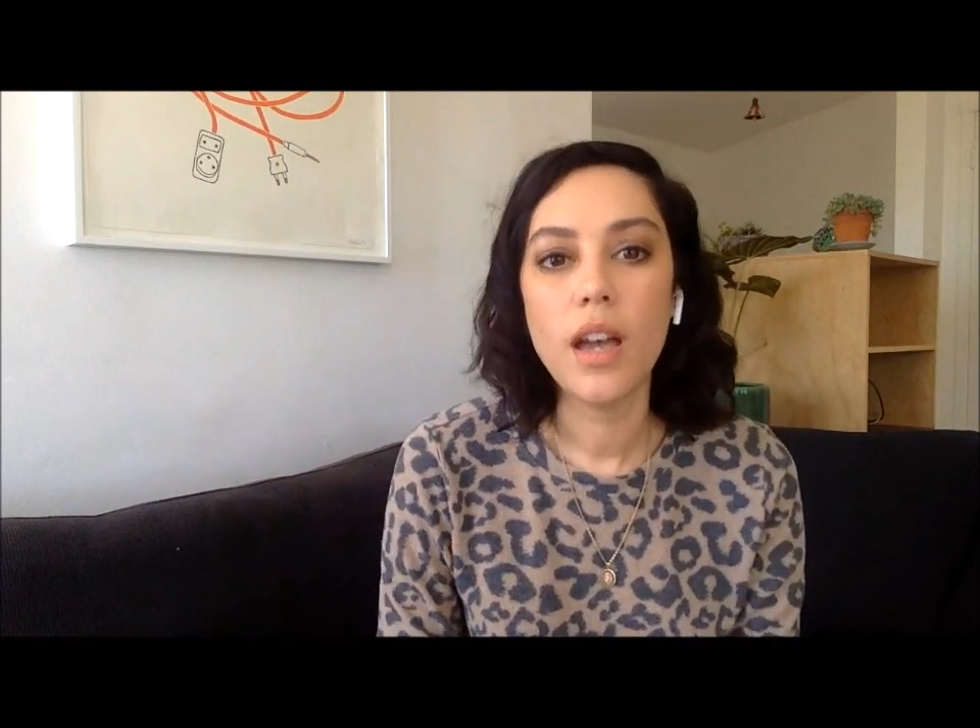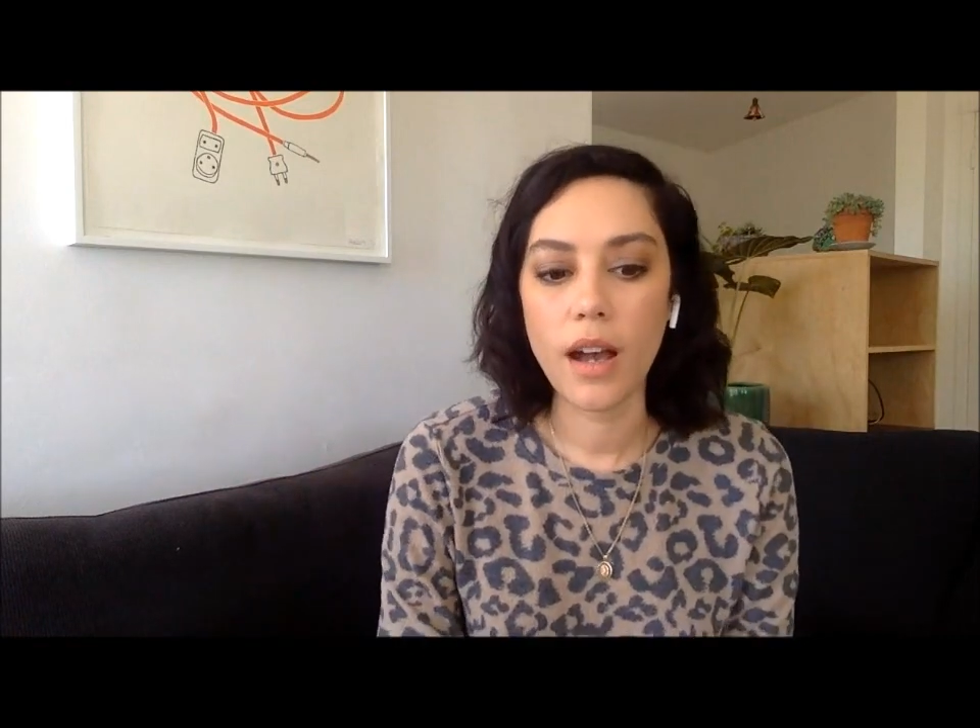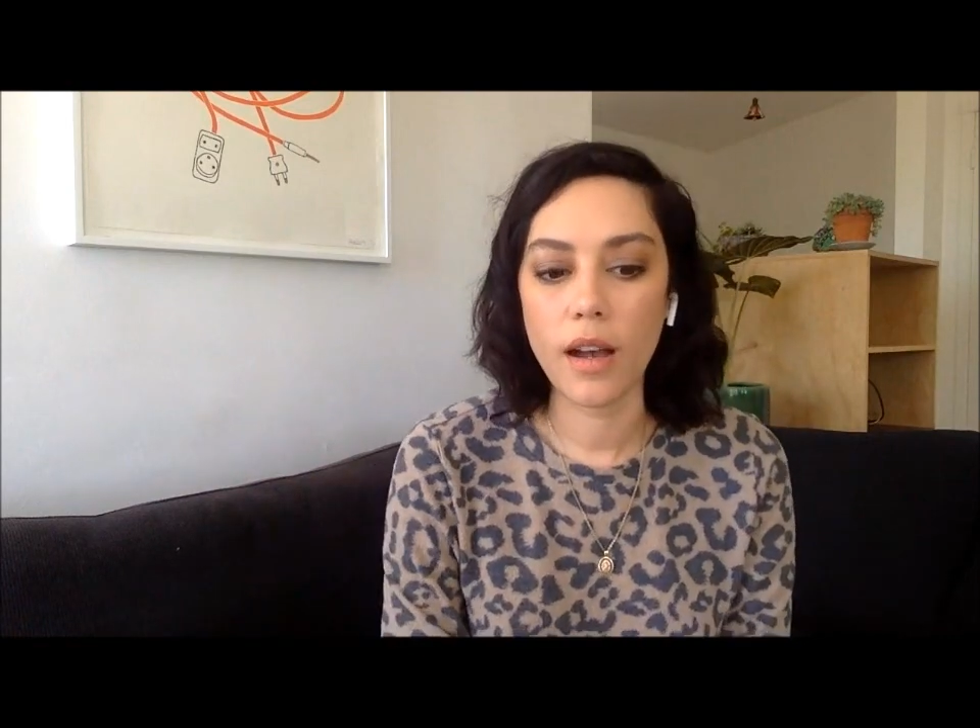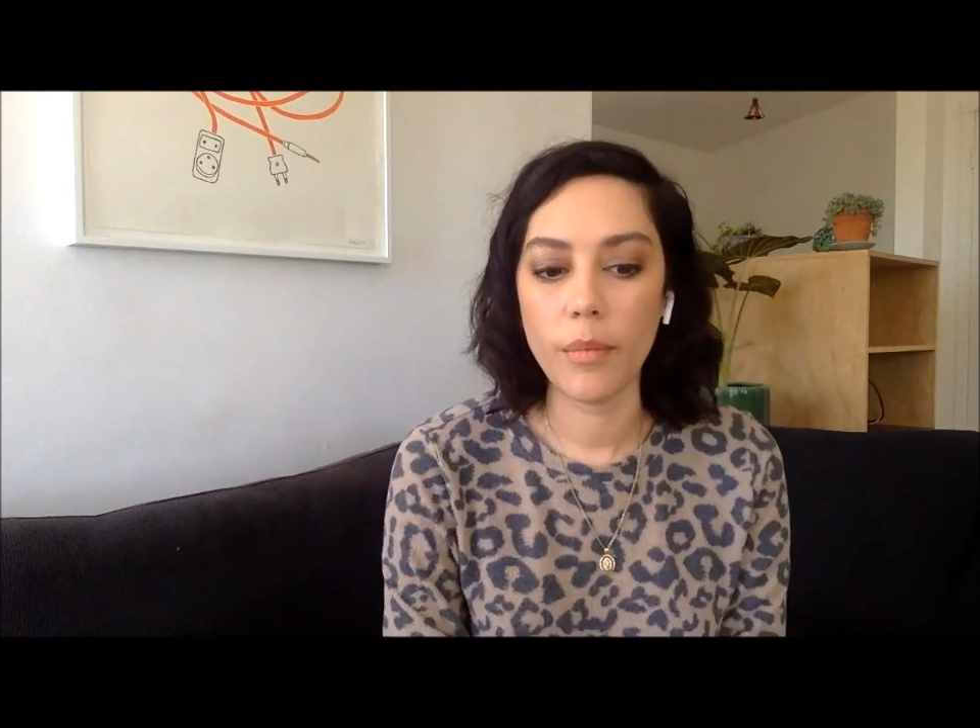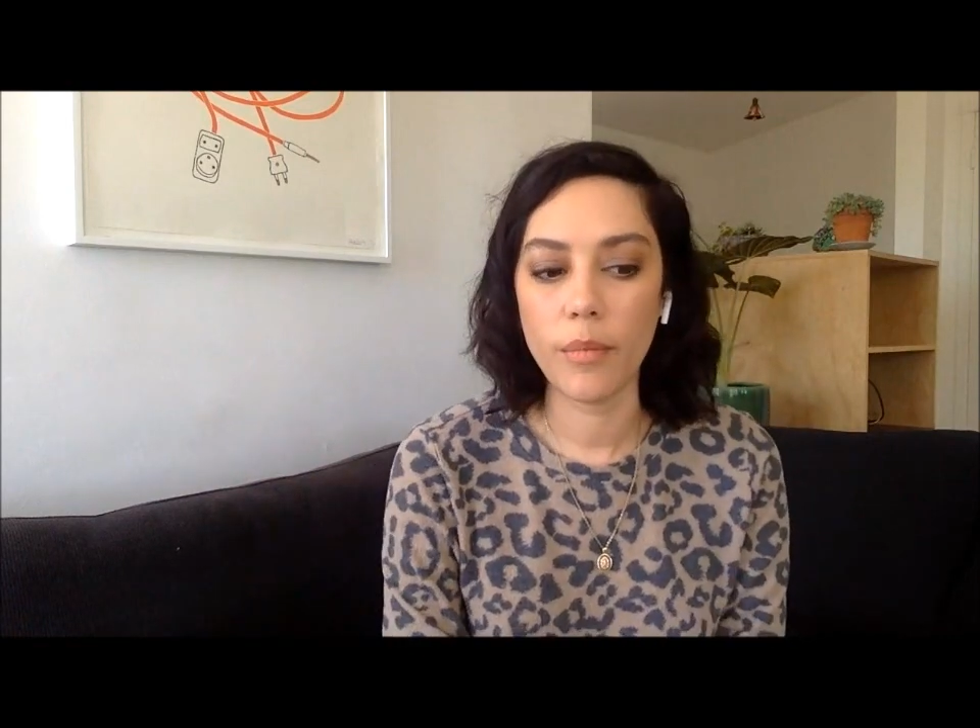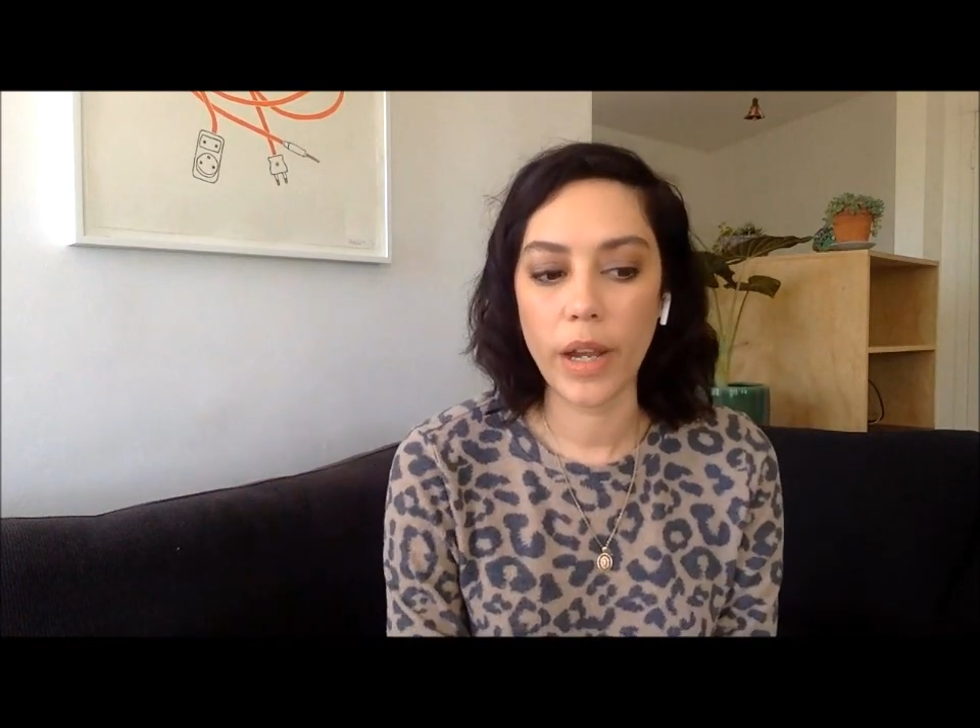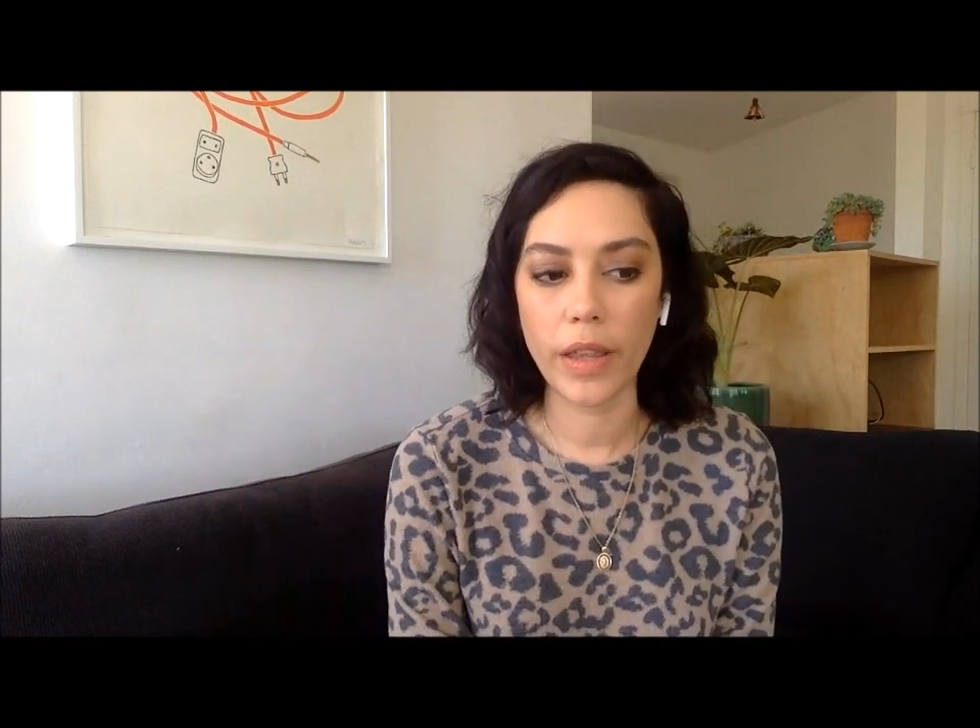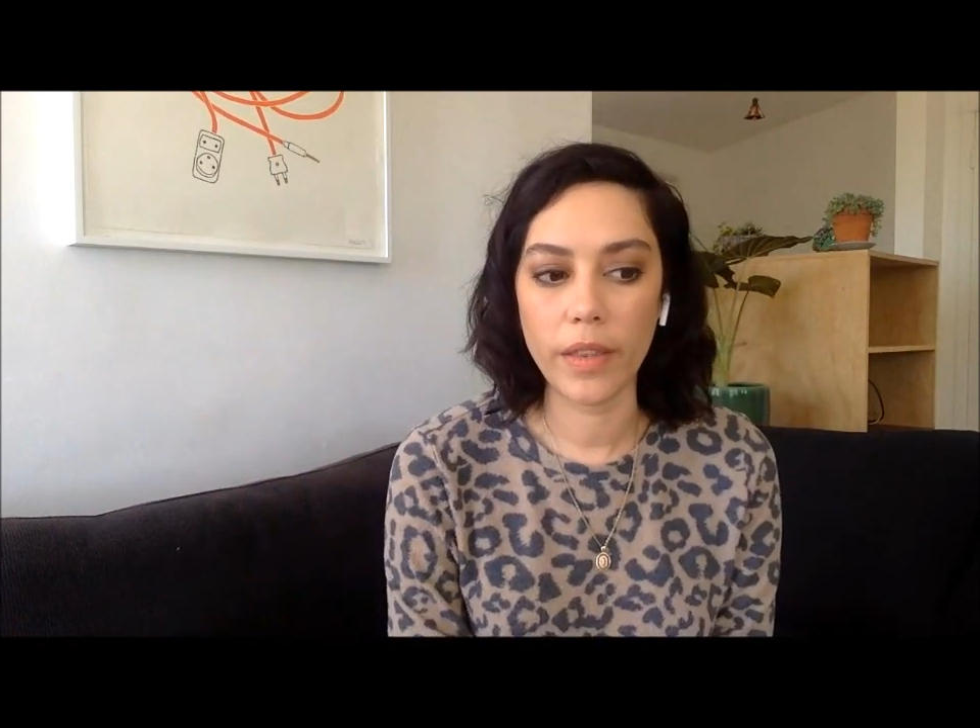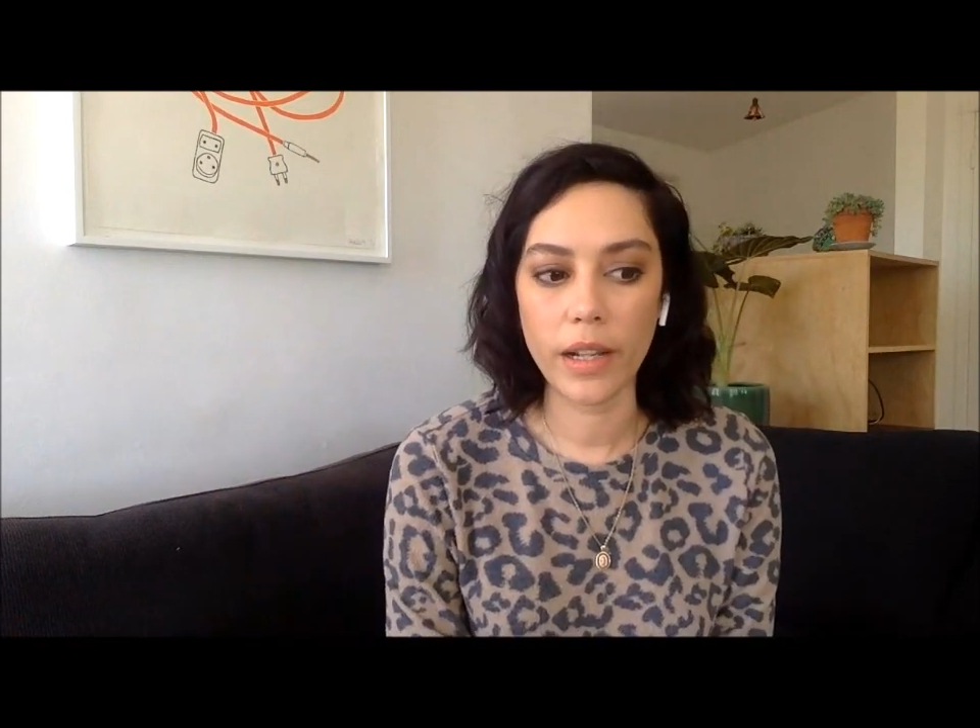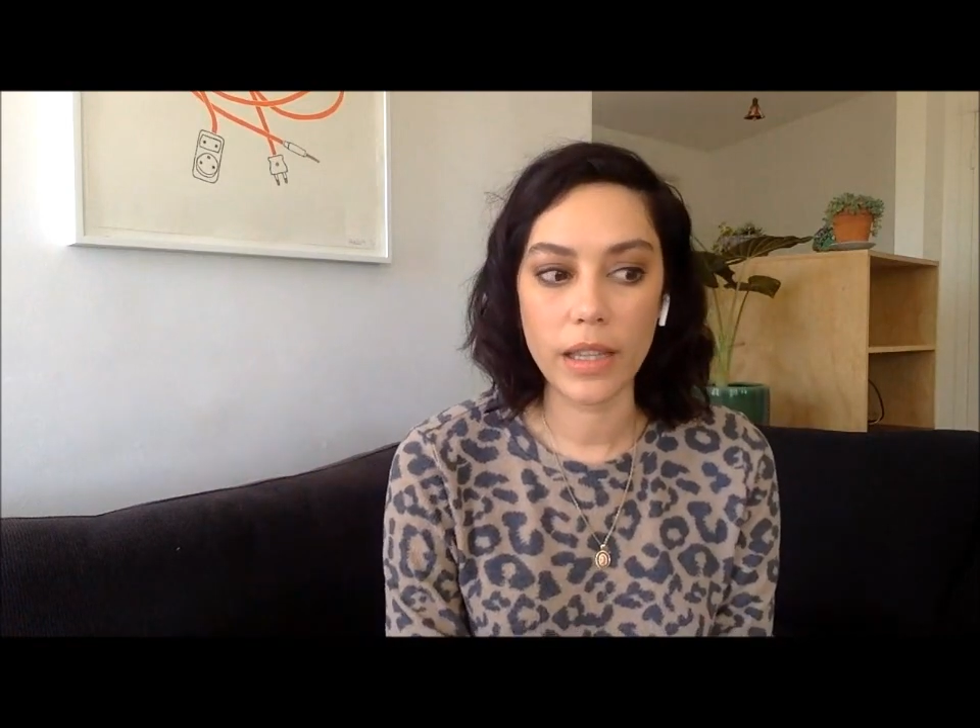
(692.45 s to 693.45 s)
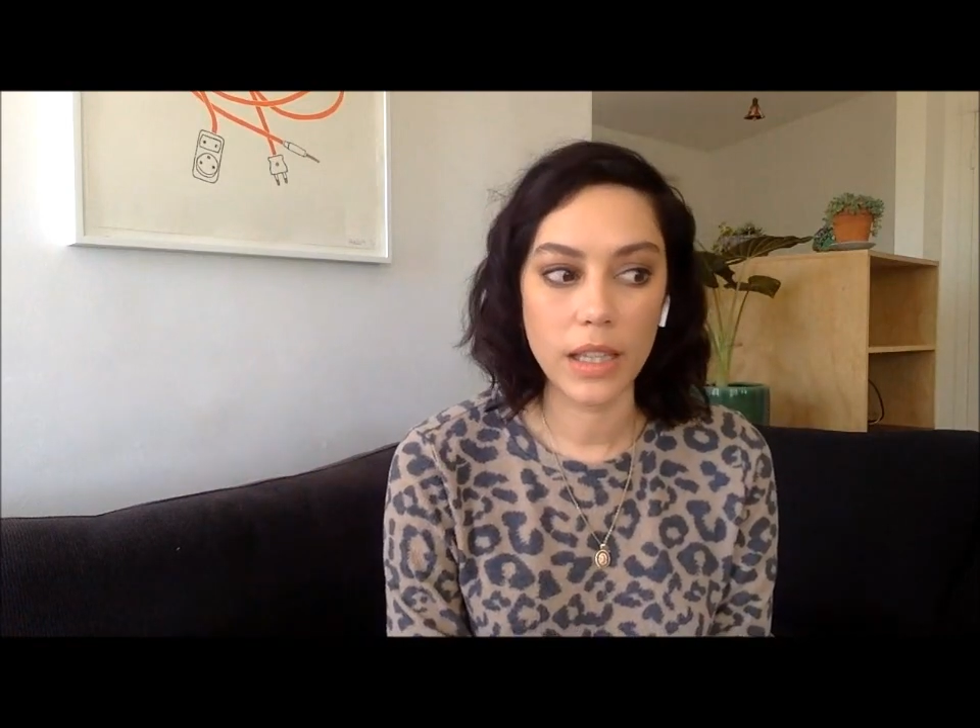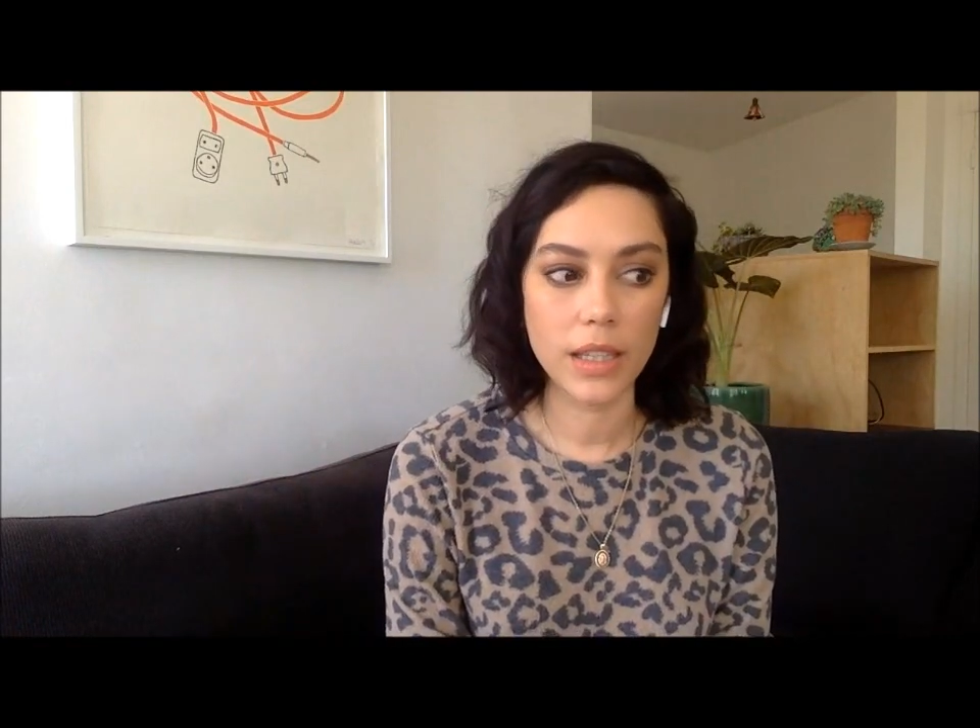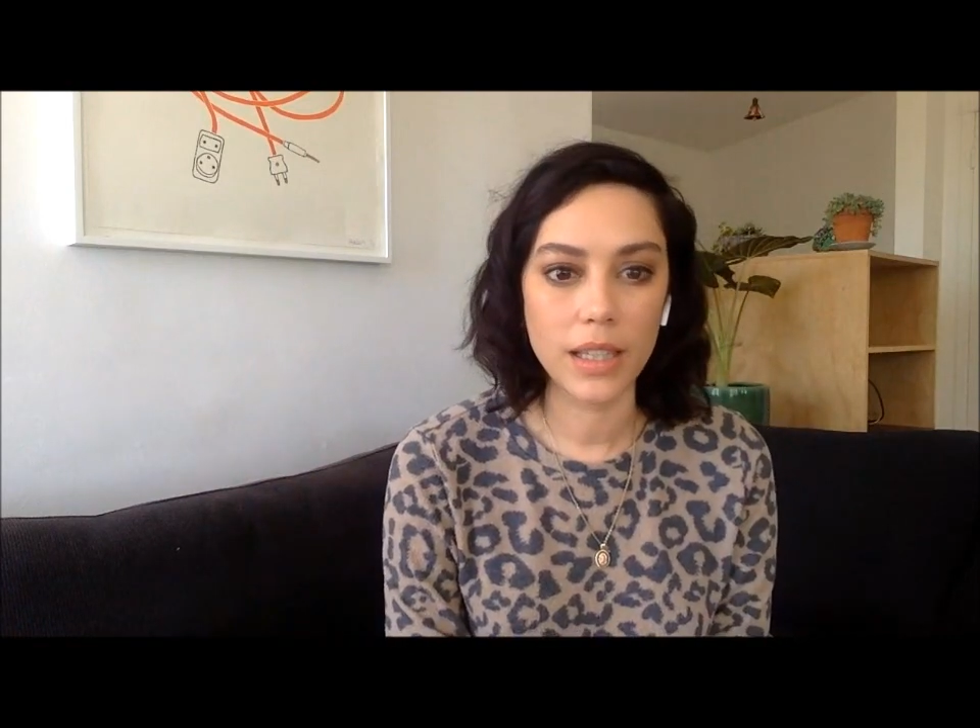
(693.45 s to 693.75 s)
And I think